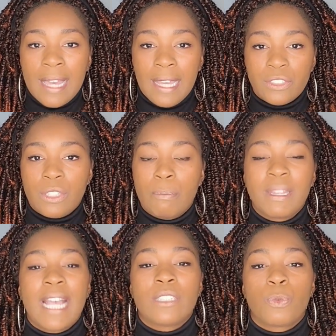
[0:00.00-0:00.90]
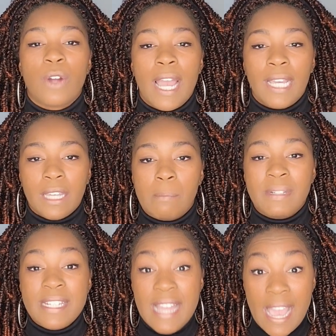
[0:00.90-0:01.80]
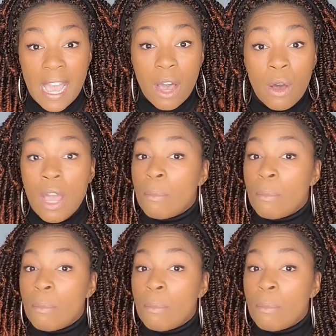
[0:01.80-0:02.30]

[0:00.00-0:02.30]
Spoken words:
And so, but that's where I am now.